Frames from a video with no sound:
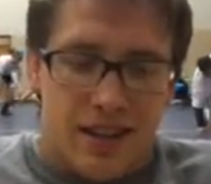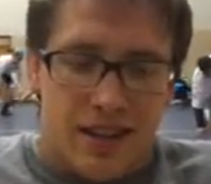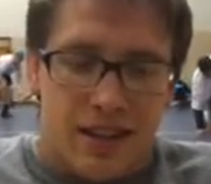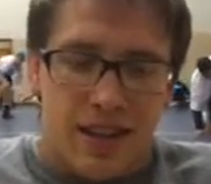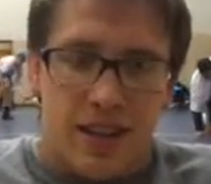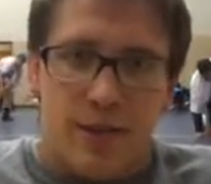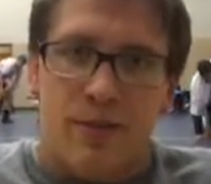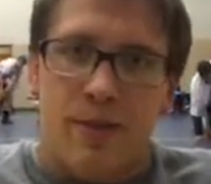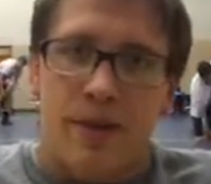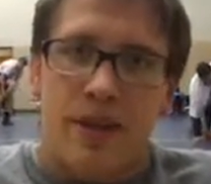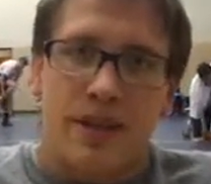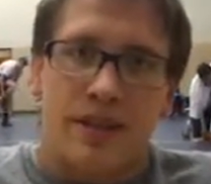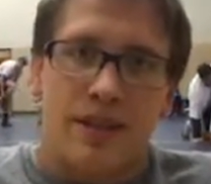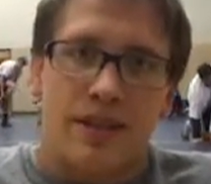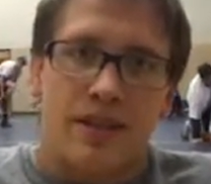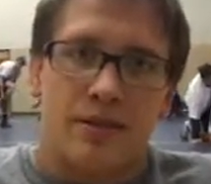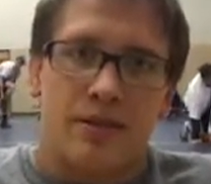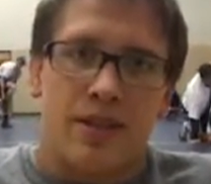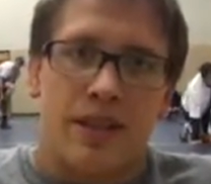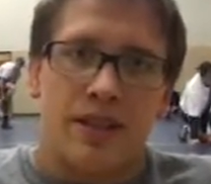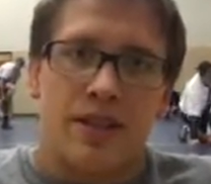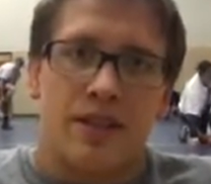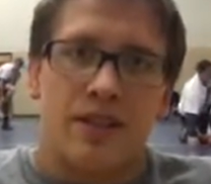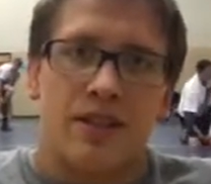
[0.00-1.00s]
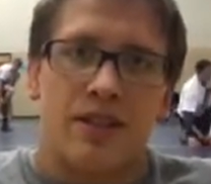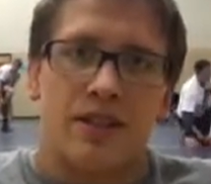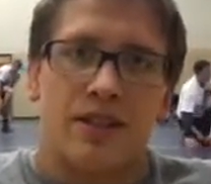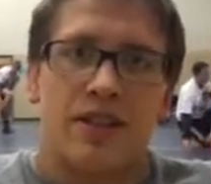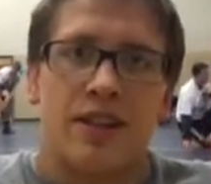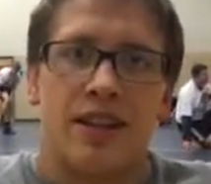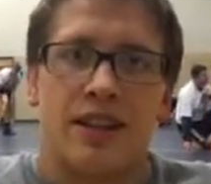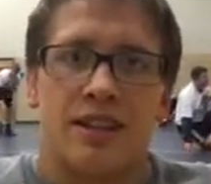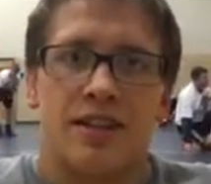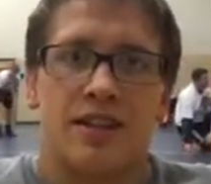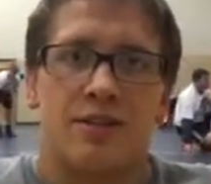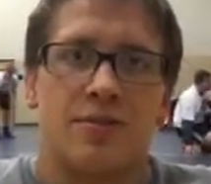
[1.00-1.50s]
It depends. Sometimes I listen
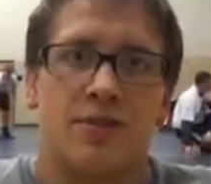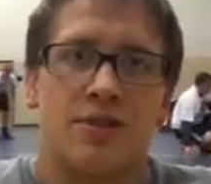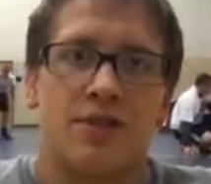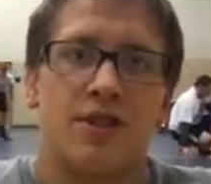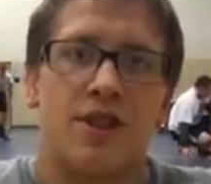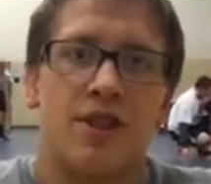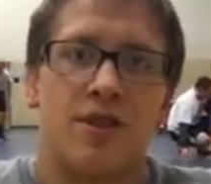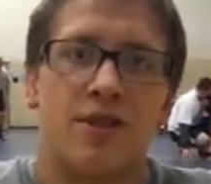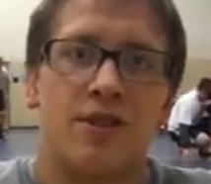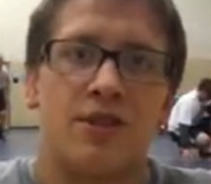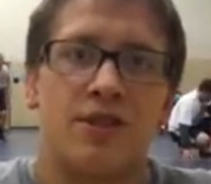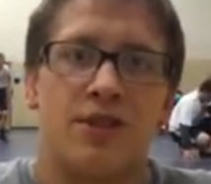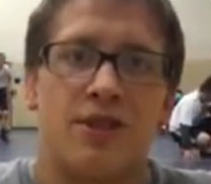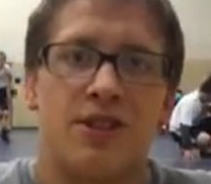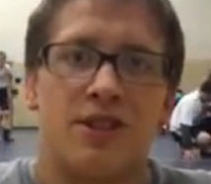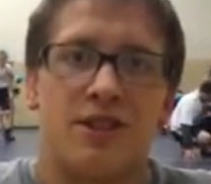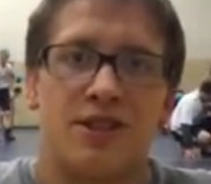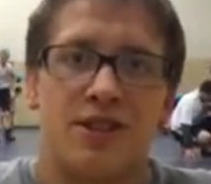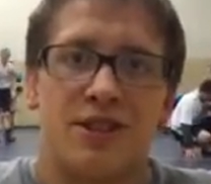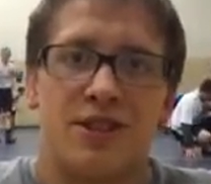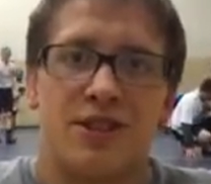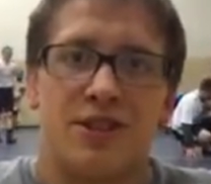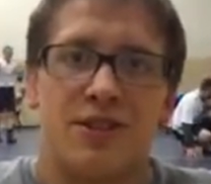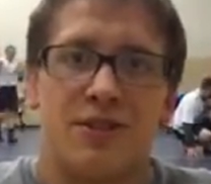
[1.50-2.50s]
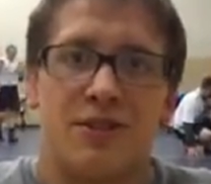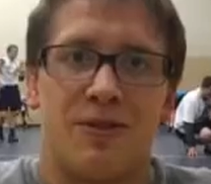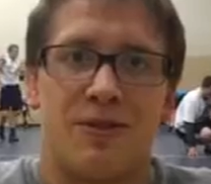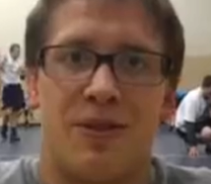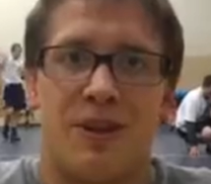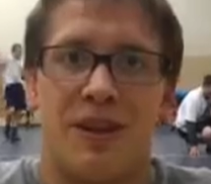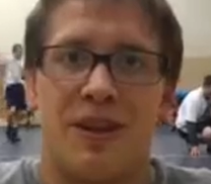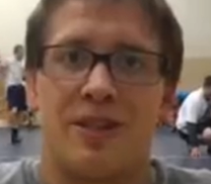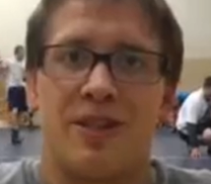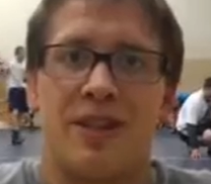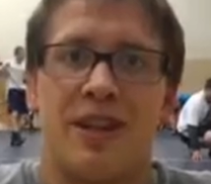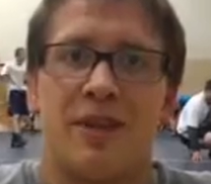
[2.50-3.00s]
to like some slower songs just
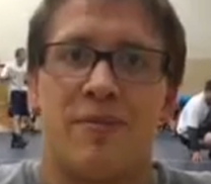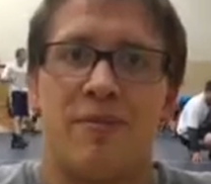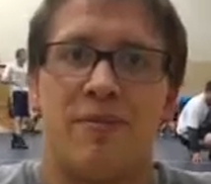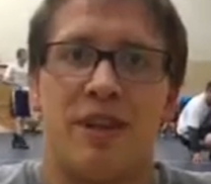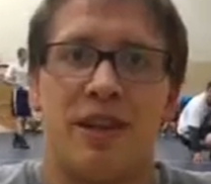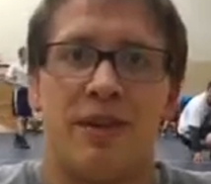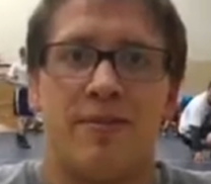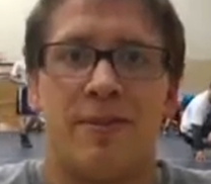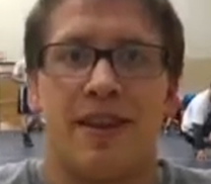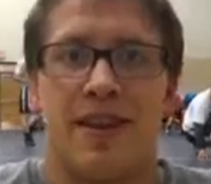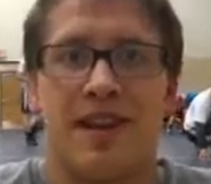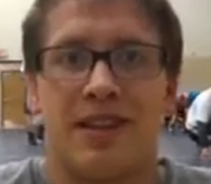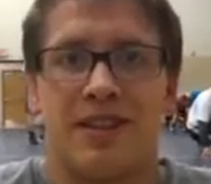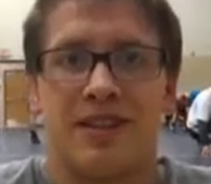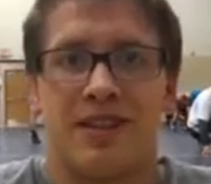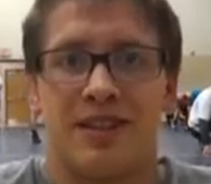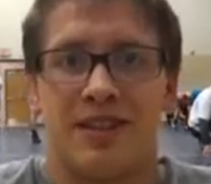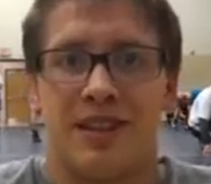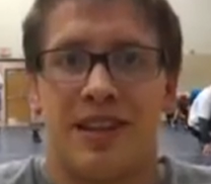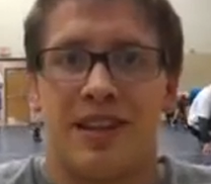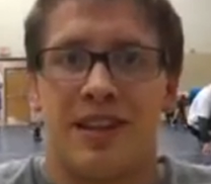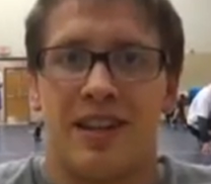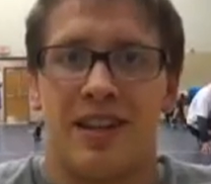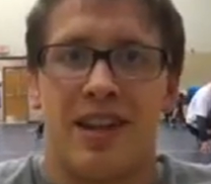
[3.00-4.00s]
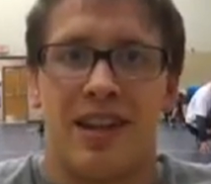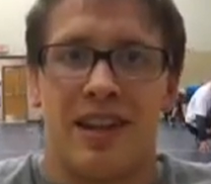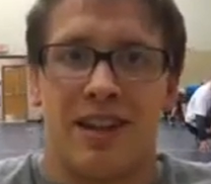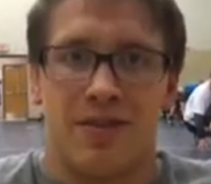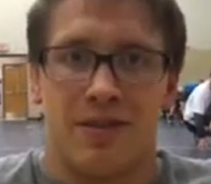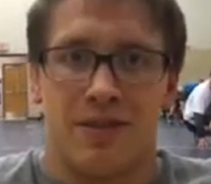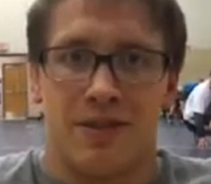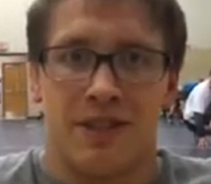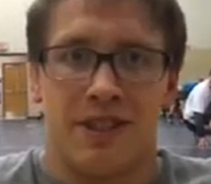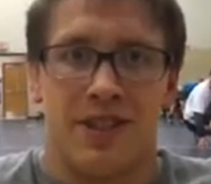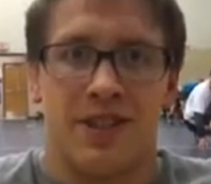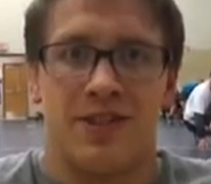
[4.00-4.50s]
when it's like a big match, because then it kind
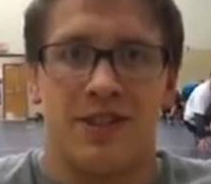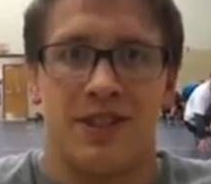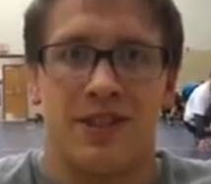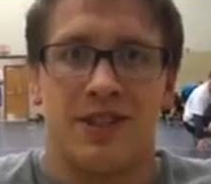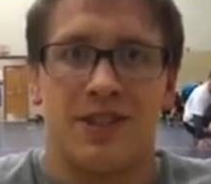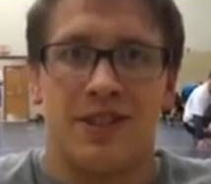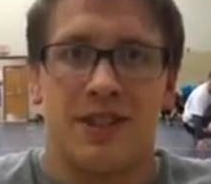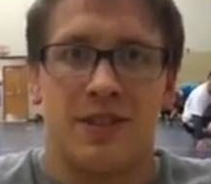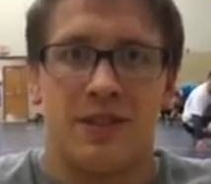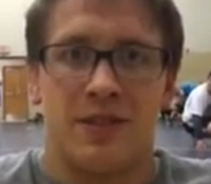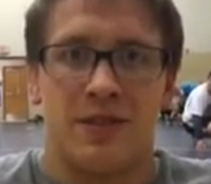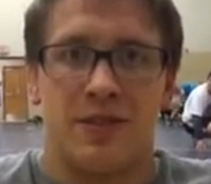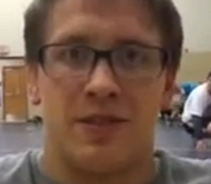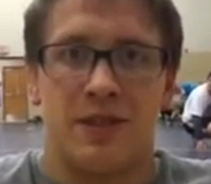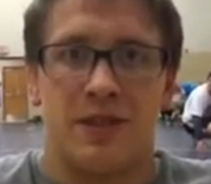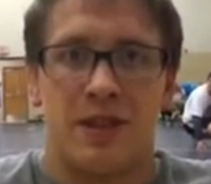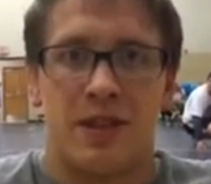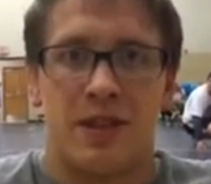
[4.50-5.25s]
of relieves the nerves.